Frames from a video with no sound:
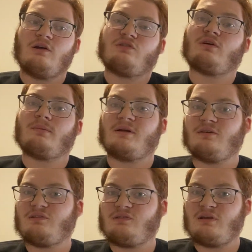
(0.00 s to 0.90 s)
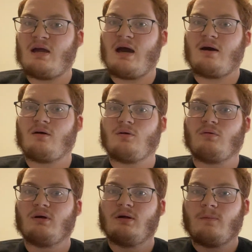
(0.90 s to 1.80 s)
So I'm curious to see
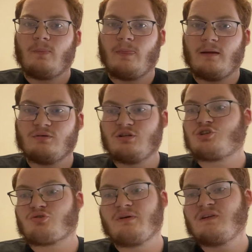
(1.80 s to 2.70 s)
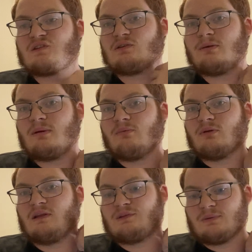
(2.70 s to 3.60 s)
how Detroit's going to be,
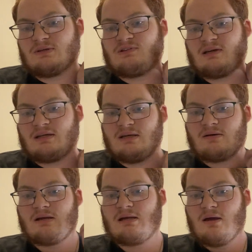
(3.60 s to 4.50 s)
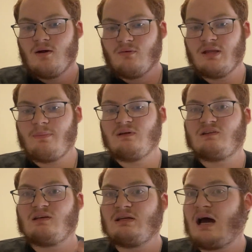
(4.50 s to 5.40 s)
well, at least with their secondary. With that being
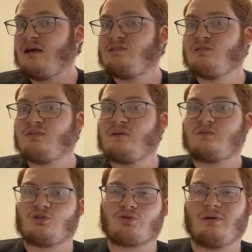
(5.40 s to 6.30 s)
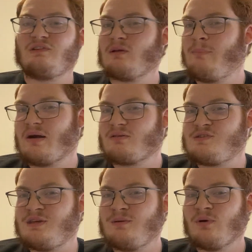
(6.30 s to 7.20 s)
said, I still think Detroit's the better
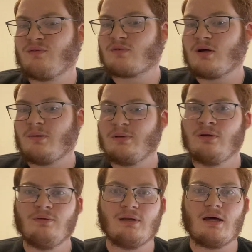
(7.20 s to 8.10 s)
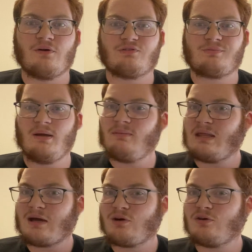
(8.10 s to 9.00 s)
team overall, but who knows? Maybe
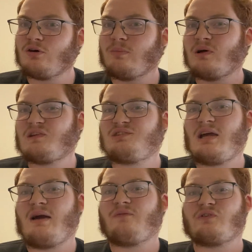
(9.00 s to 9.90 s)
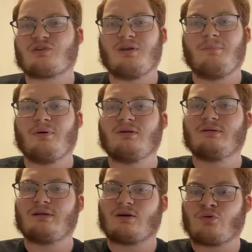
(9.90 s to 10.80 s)
that good old boy Stafford's going to pull
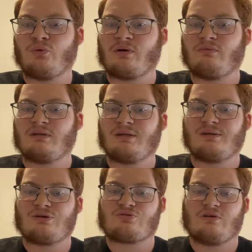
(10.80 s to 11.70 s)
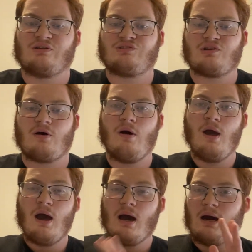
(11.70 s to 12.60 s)
another quick one on Detroit. So
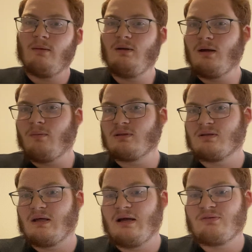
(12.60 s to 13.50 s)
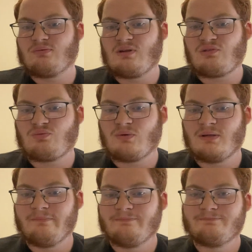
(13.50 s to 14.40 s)
I'm going to go with the Lions with this
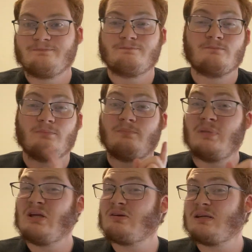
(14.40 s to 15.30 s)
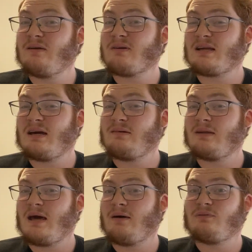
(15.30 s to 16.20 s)
one, but you can never count
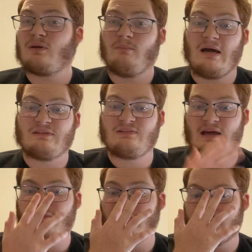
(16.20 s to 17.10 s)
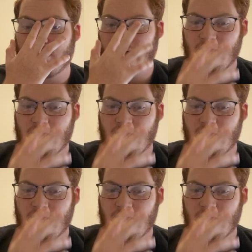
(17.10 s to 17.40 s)
out Matt Stafford.